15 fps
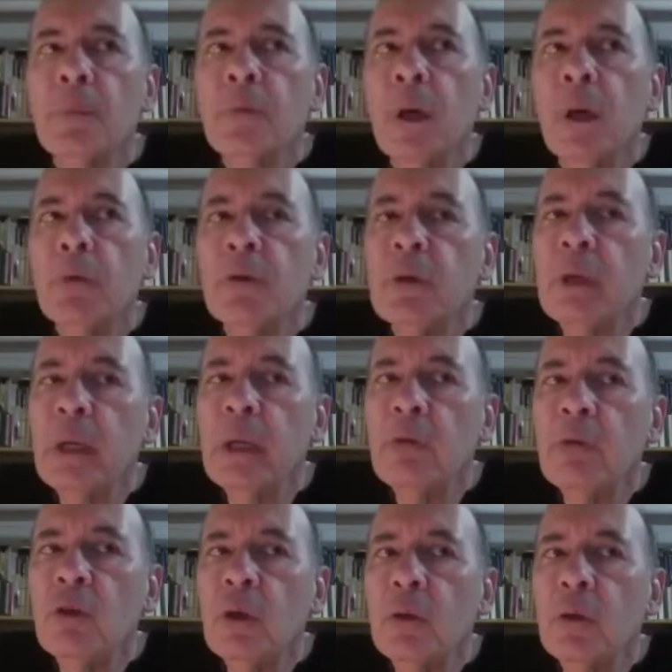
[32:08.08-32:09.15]
engaging
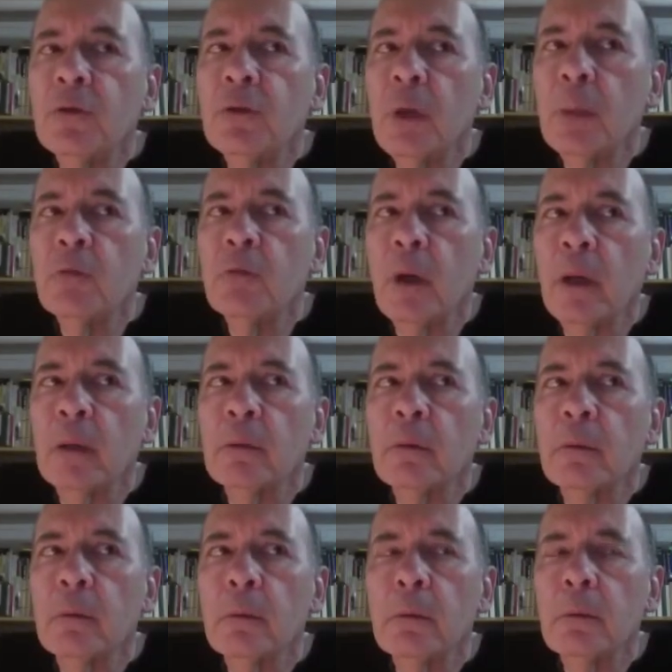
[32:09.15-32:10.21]
a subject,
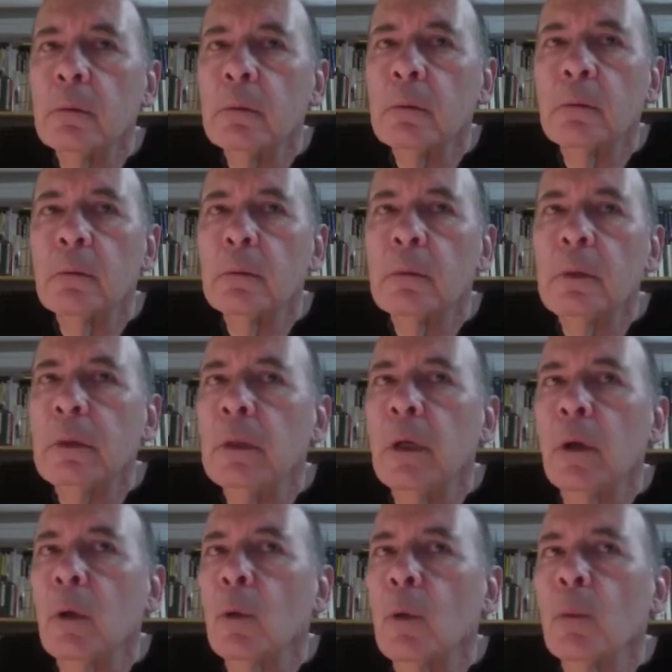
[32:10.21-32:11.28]
you
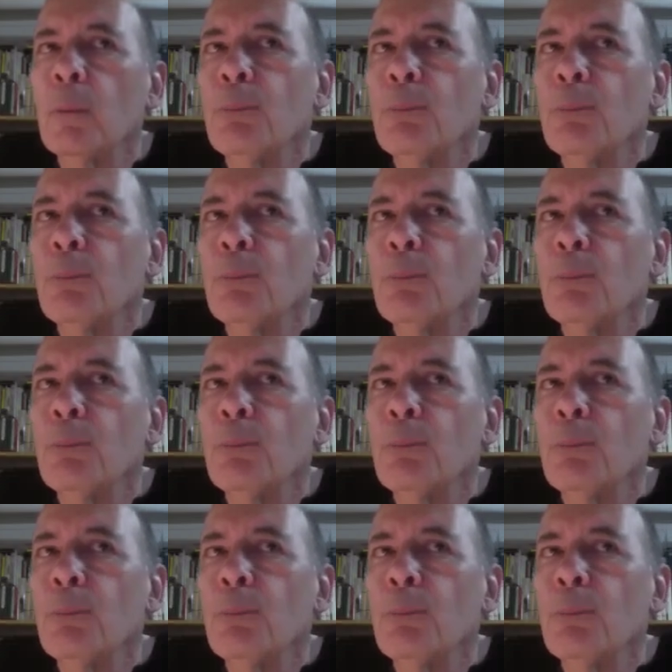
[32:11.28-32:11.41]
know,